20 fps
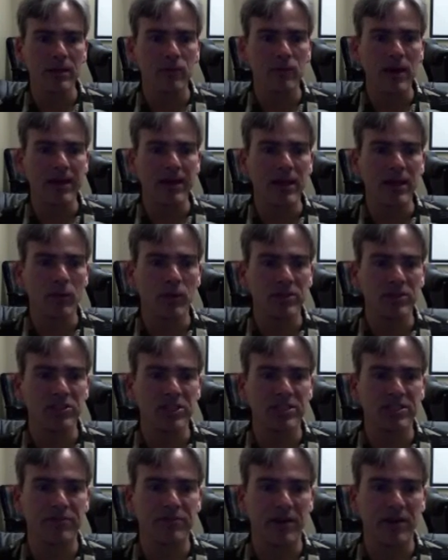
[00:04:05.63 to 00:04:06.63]
And then click right
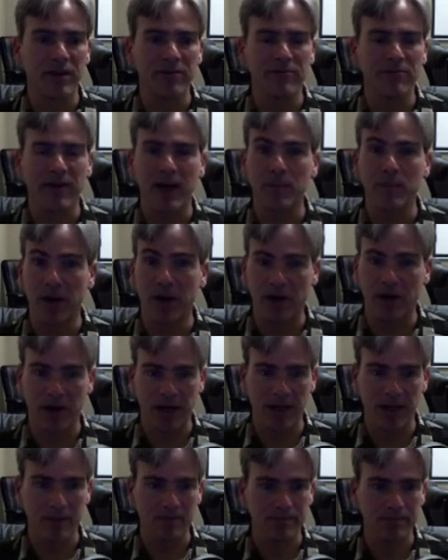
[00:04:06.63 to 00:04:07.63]
here where it says
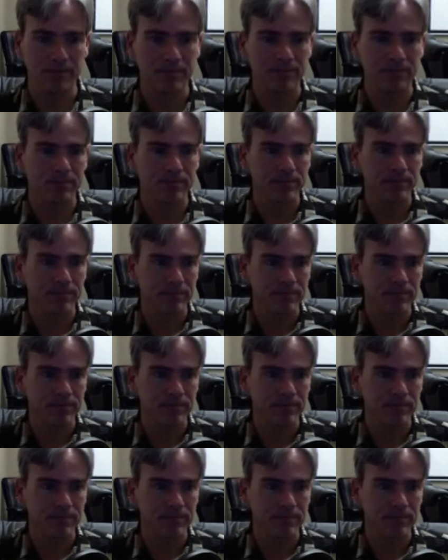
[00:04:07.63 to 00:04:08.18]
Verify Pairing.